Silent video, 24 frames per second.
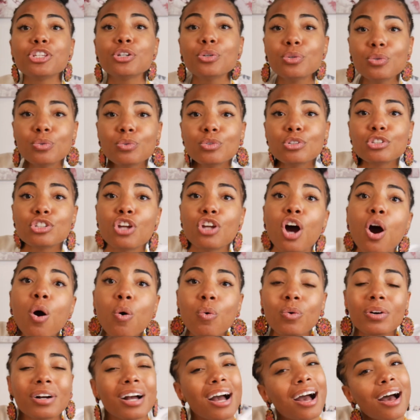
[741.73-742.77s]
you
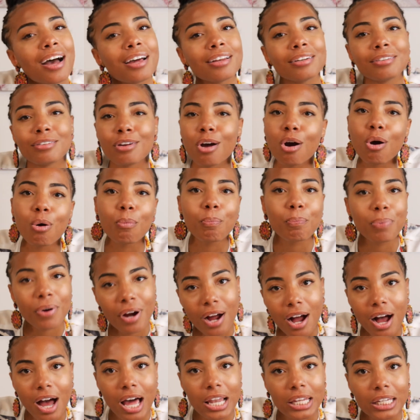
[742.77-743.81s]
don't got no
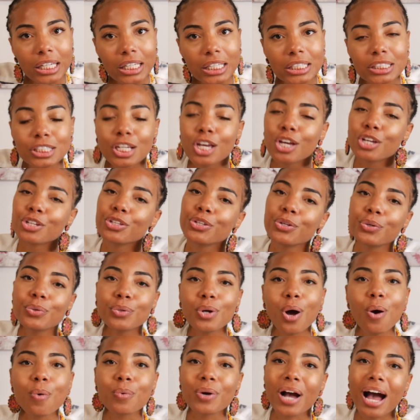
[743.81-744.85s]
problems. You
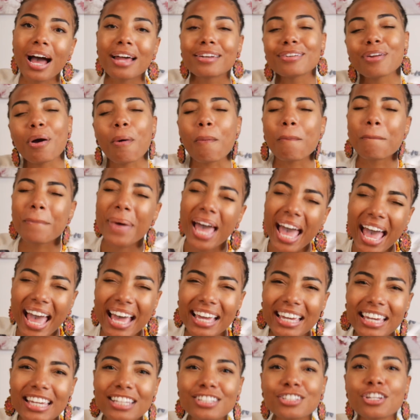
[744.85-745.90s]
don't got no
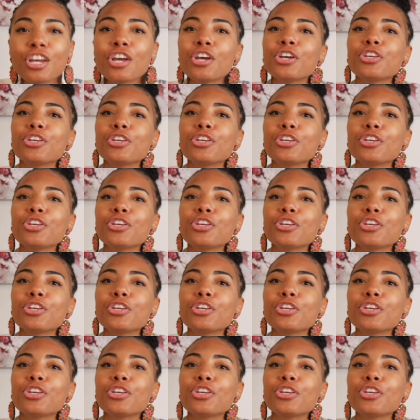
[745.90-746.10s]
baggage.